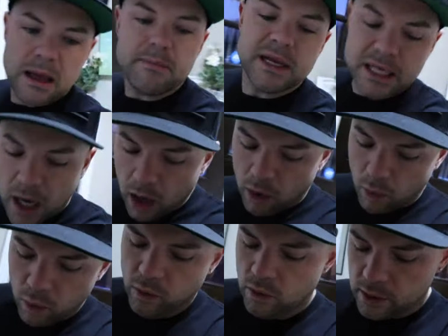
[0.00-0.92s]
let me
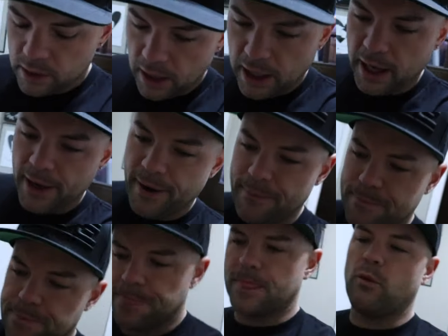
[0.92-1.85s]
know
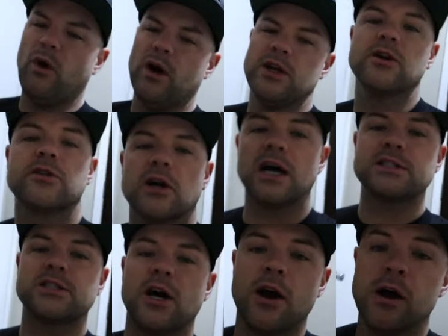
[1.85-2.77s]
what your
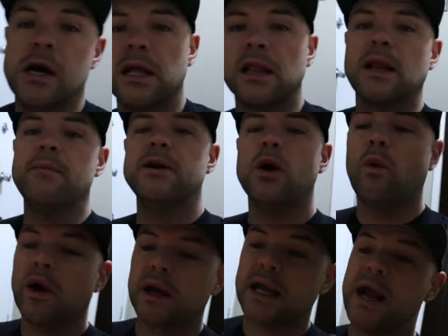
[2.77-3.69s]
thoughts are. Let me know
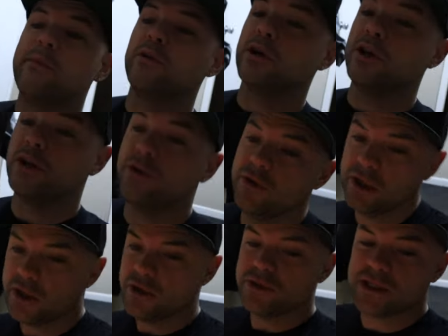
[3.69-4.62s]
what camera you
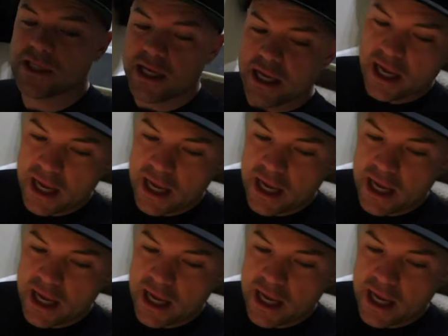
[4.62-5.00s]
use.